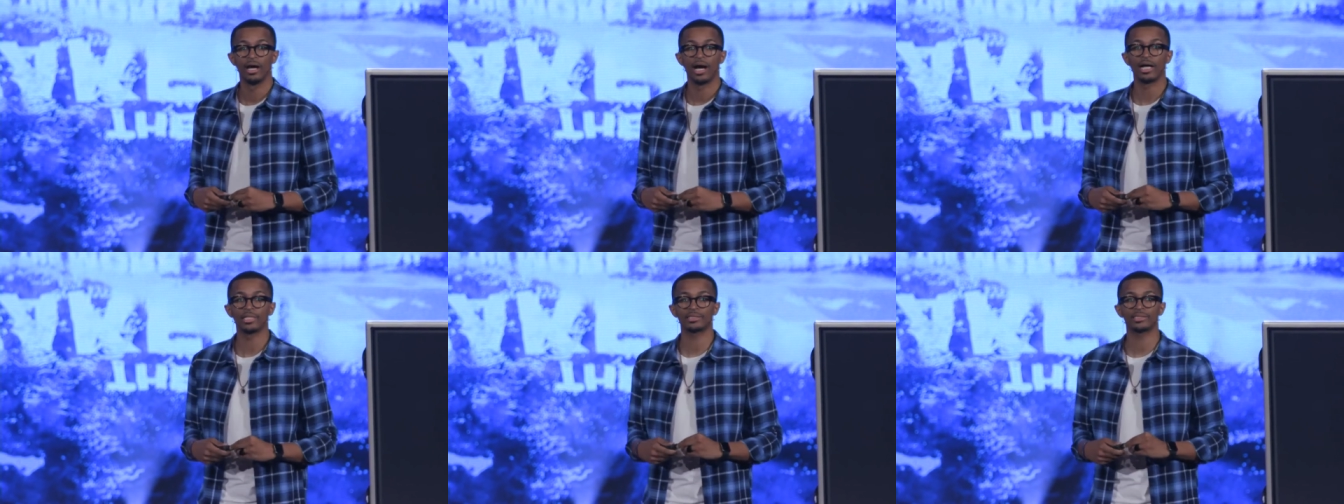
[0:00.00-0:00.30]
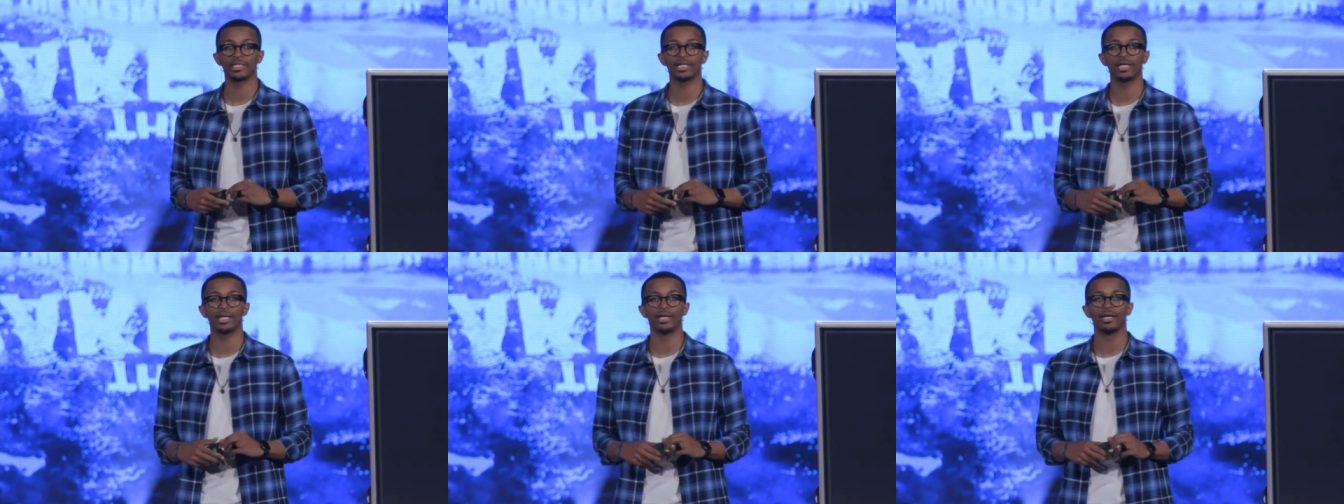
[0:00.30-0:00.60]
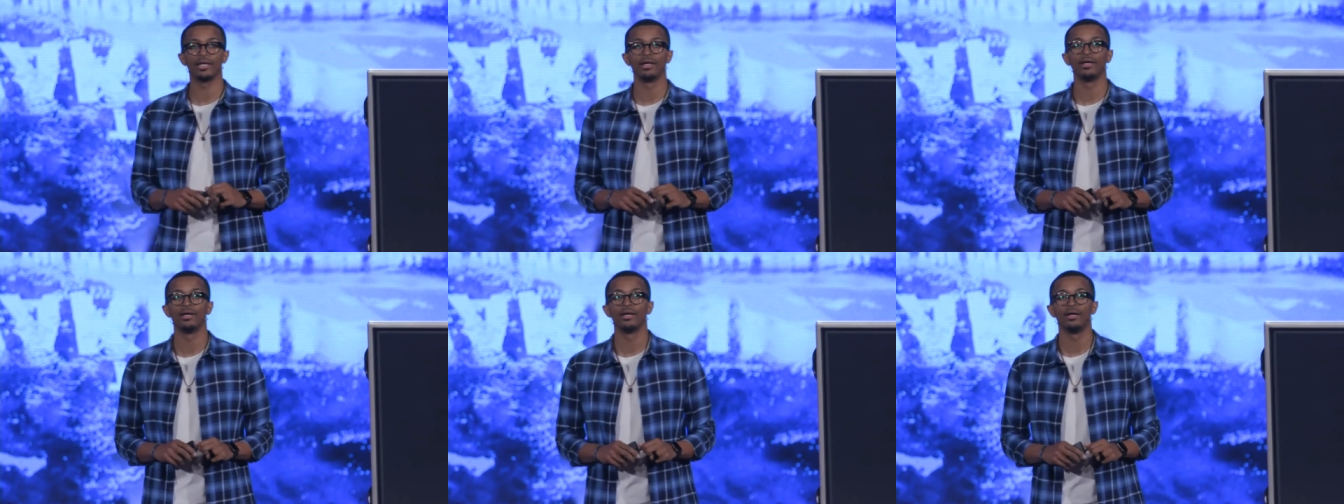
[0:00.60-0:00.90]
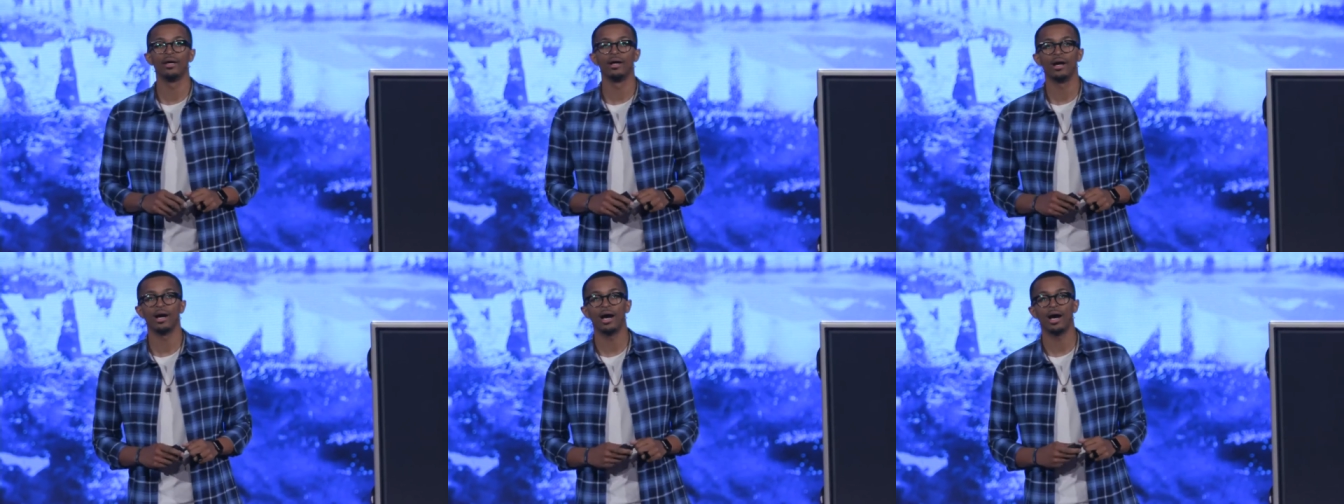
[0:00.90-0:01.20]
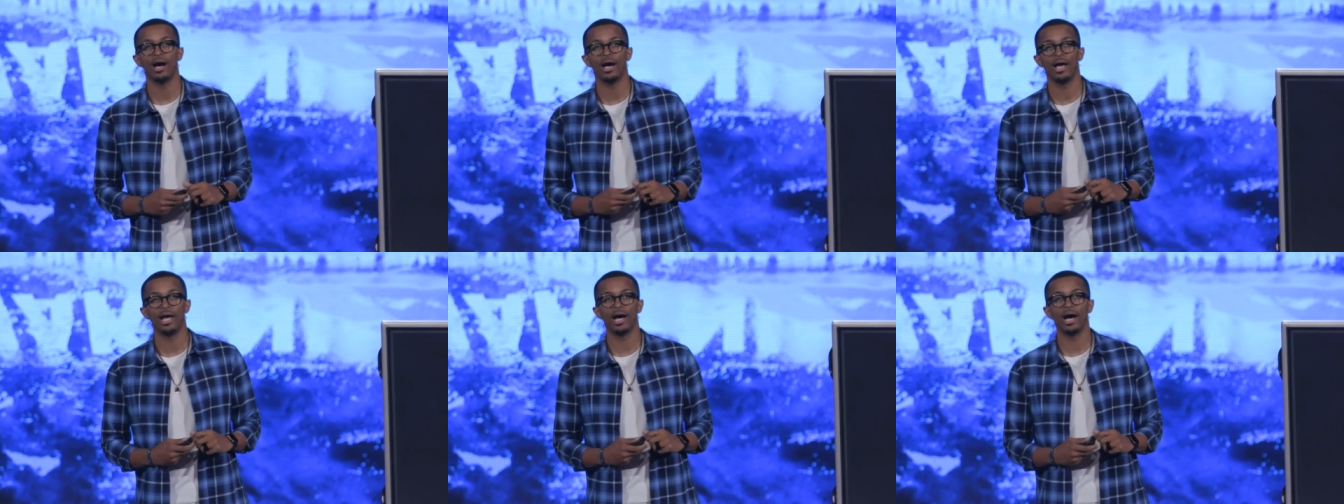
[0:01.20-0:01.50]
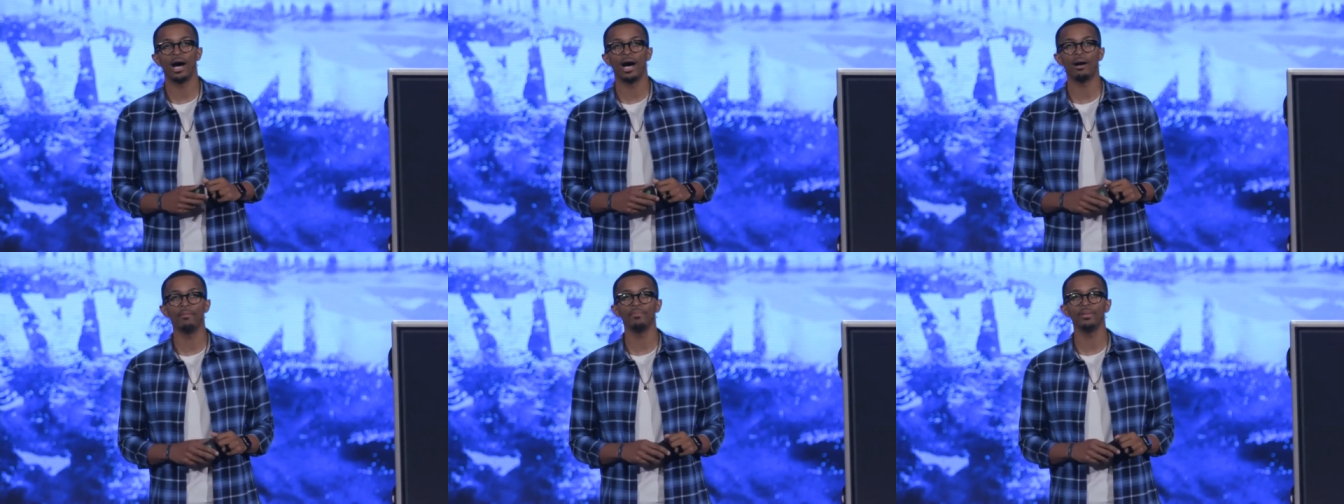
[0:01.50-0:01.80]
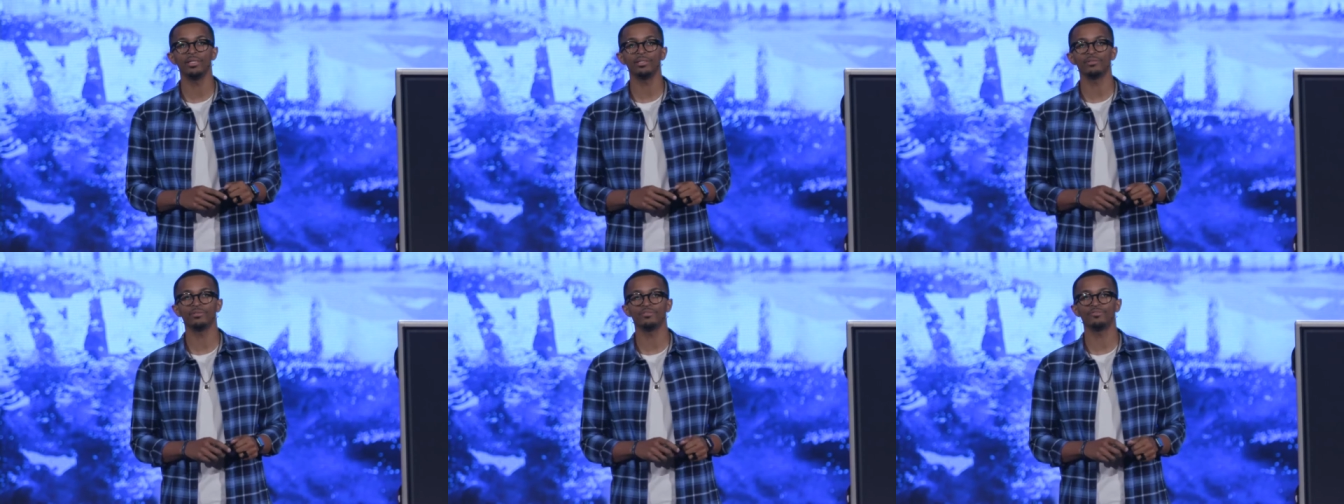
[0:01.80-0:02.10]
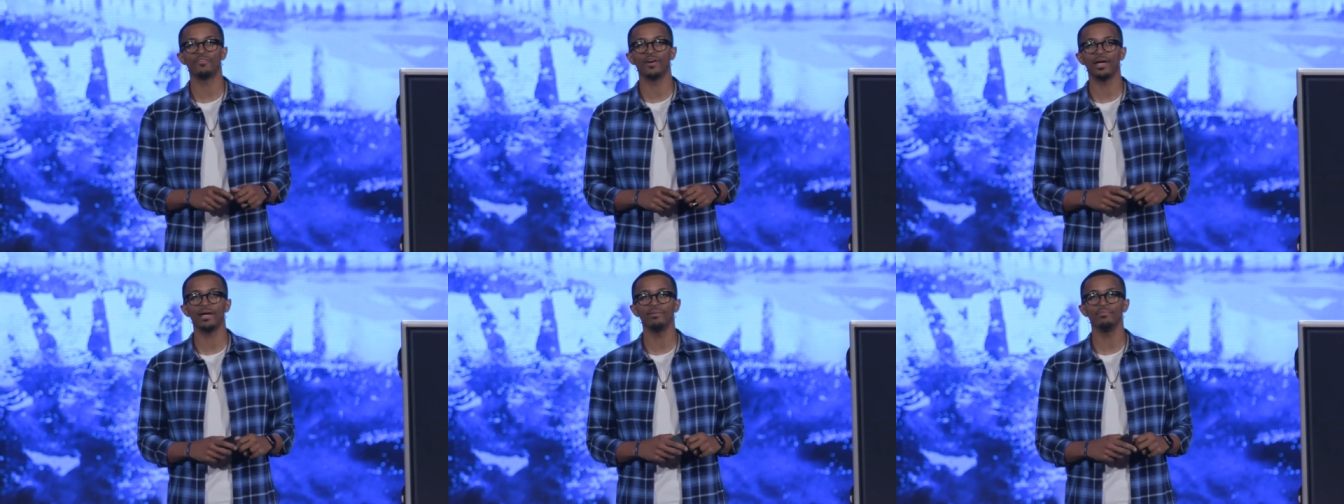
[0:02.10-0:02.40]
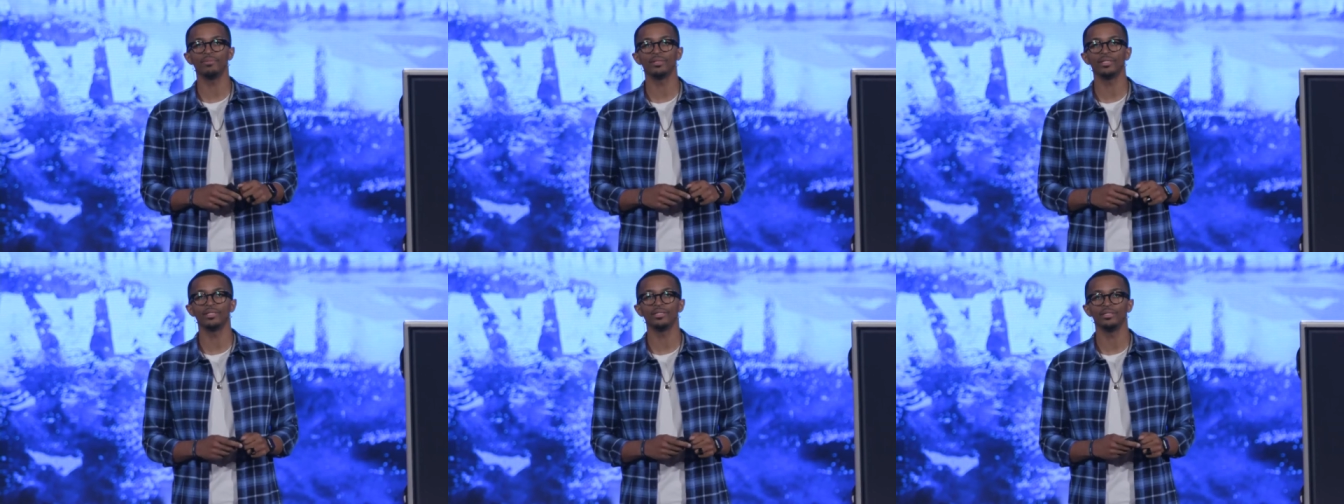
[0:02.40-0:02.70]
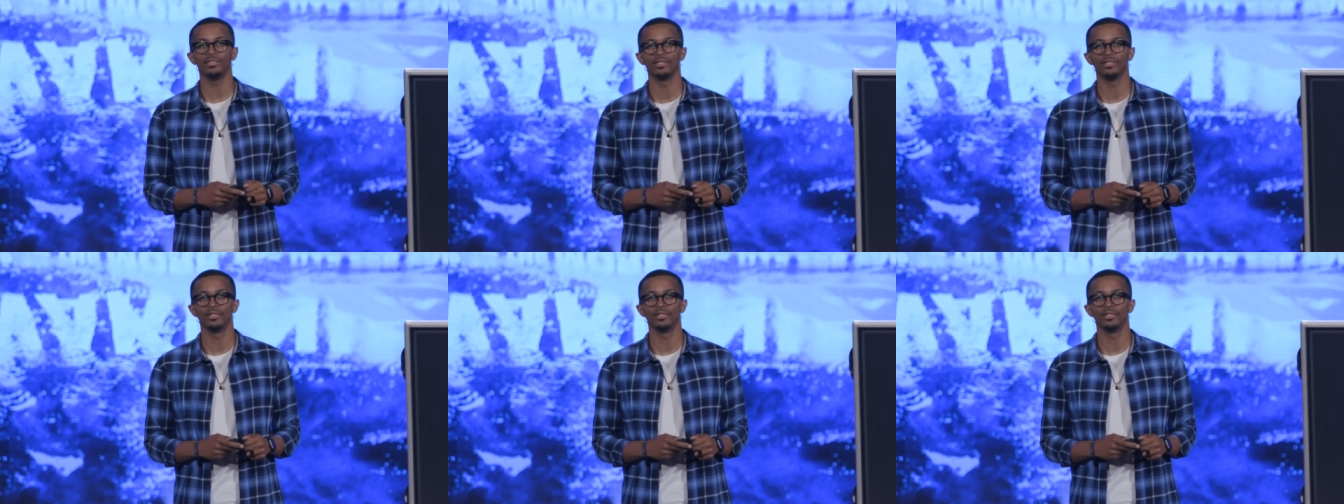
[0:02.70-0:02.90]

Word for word: I said, I'm in the family.